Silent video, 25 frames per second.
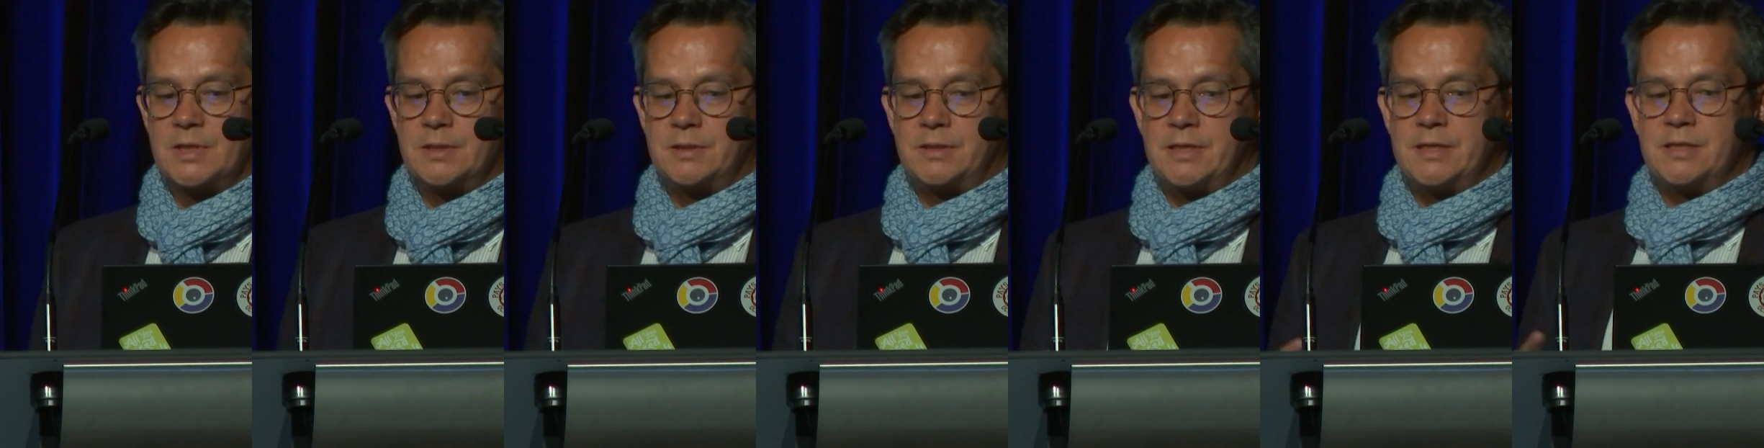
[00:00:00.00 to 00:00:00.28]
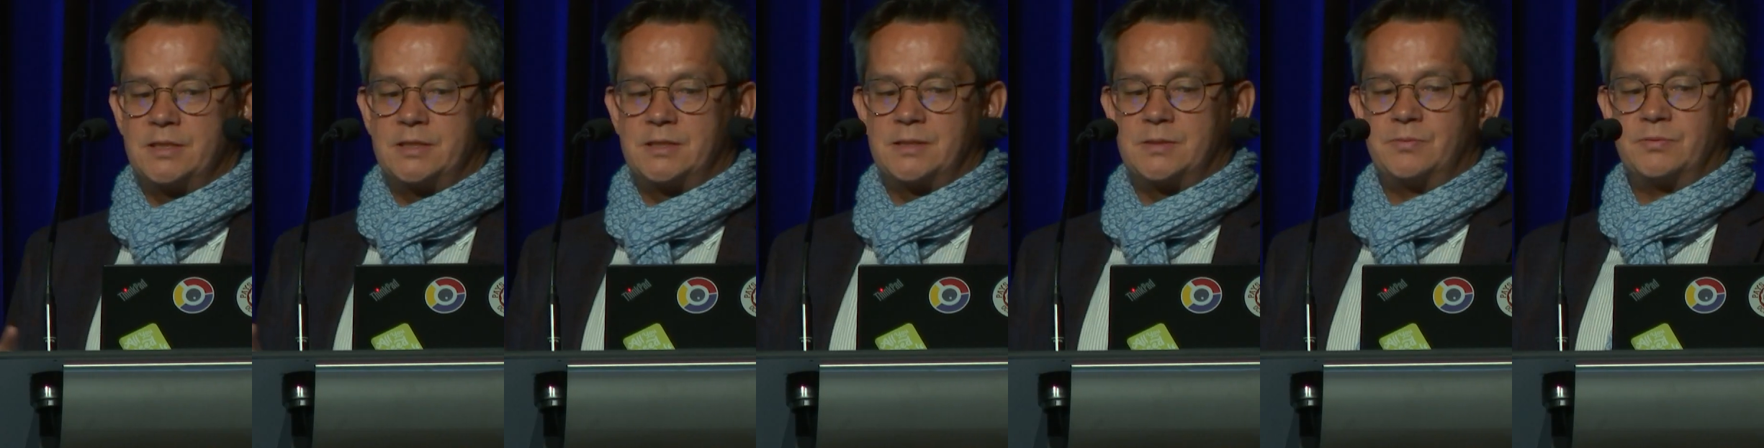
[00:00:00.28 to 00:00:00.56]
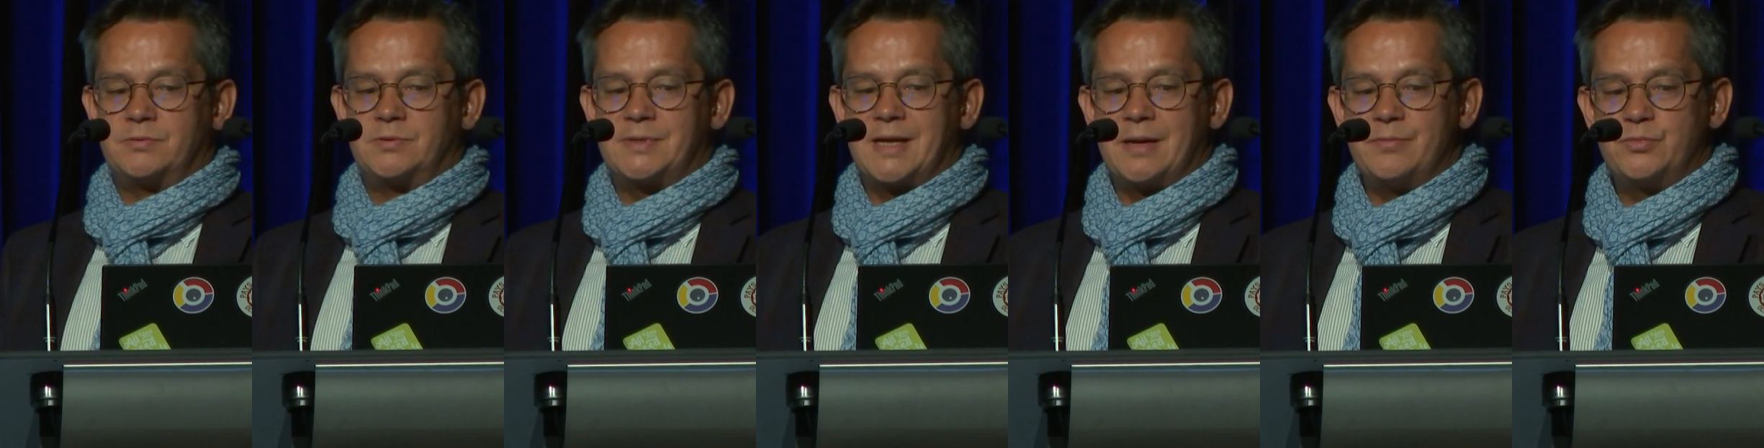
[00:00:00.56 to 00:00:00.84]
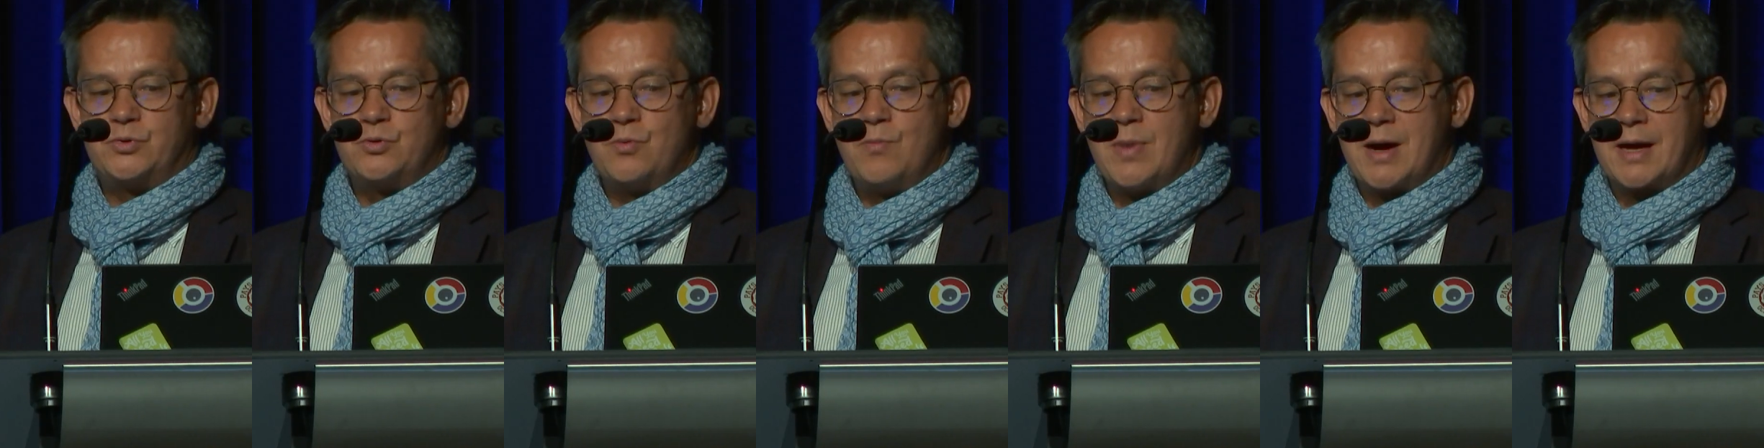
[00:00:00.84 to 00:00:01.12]
since
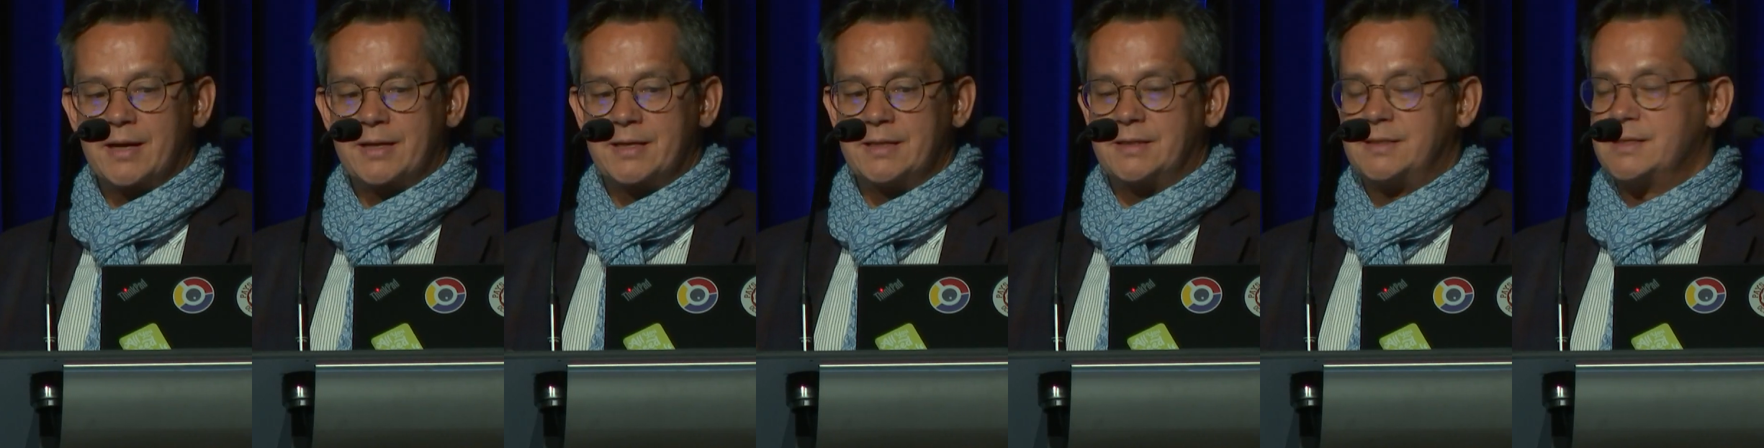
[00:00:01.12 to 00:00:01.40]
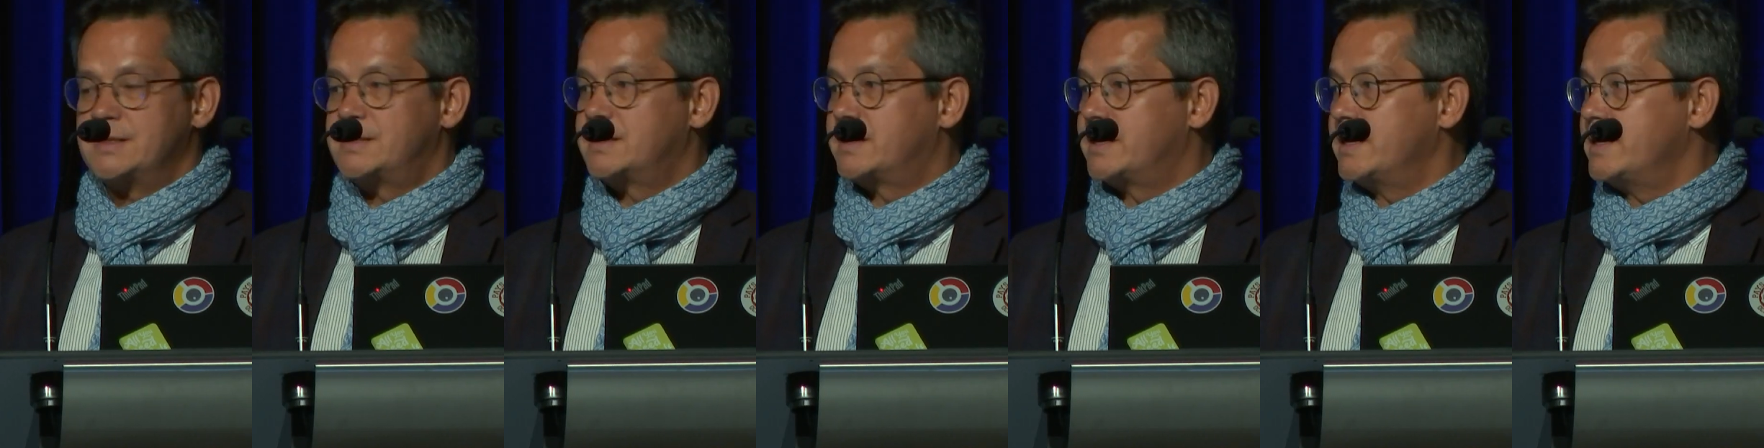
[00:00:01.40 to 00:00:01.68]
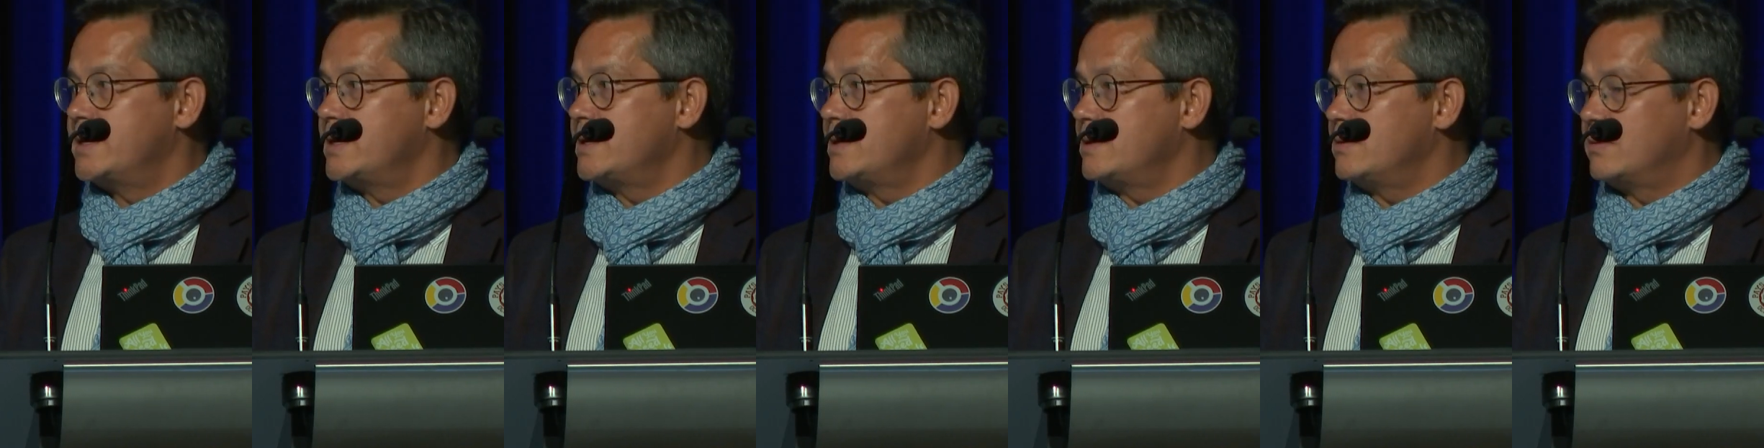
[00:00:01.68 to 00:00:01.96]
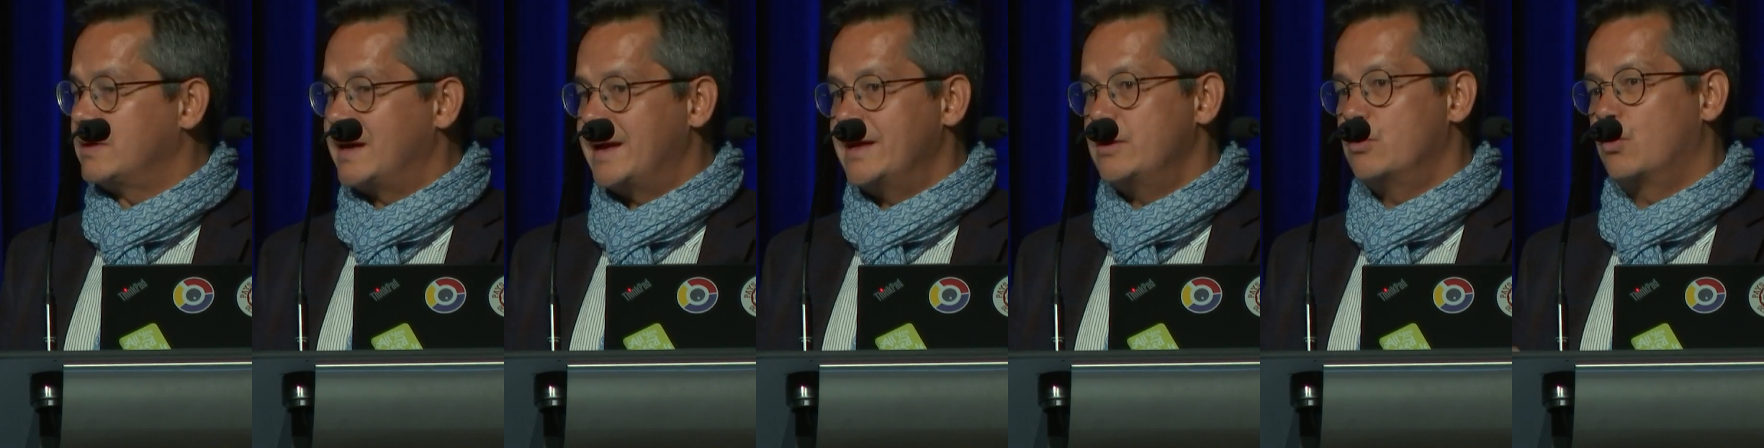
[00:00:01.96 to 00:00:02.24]
time to market is king,